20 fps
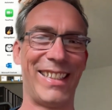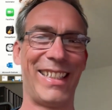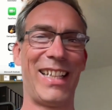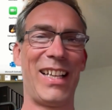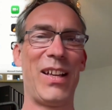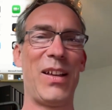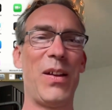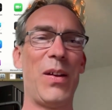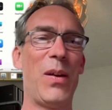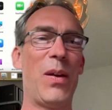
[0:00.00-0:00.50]

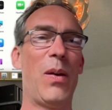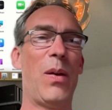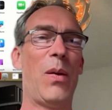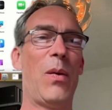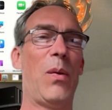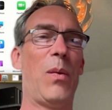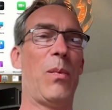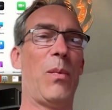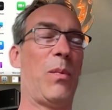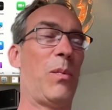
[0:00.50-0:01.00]
Okay.
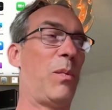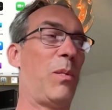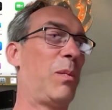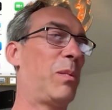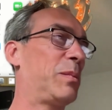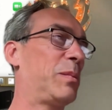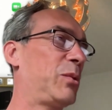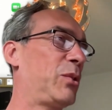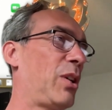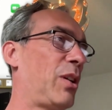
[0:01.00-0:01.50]
All right.
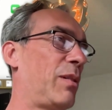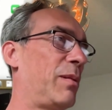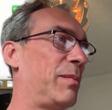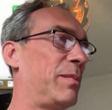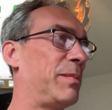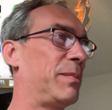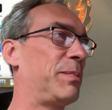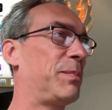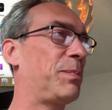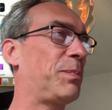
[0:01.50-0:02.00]
So I'll let
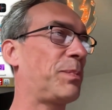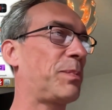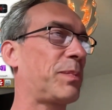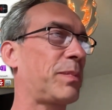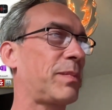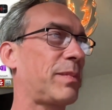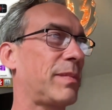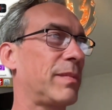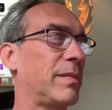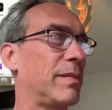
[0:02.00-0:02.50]
you
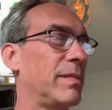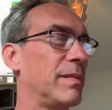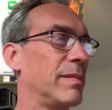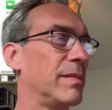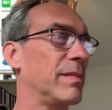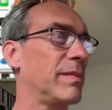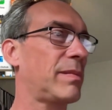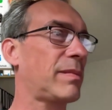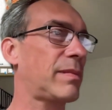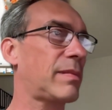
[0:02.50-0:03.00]

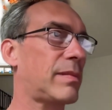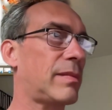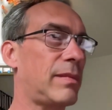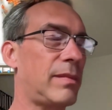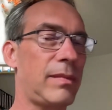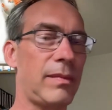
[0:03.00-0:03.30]
drive when you